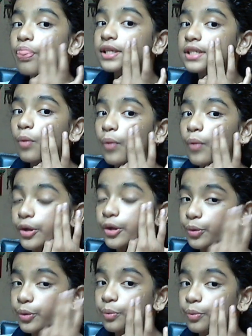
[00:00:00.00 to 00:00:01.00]
This is the way
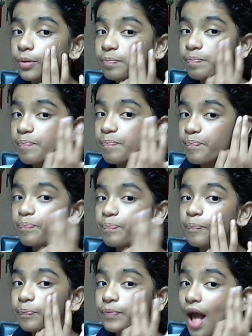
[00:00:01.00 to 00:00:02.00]
you do.
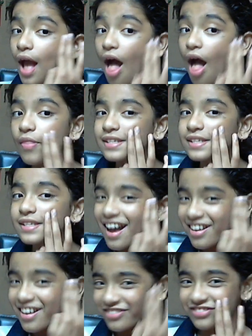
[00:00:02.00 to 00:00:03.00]
That's
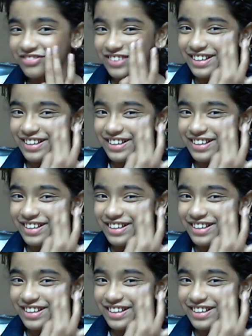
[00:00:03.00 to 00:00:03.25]
enough.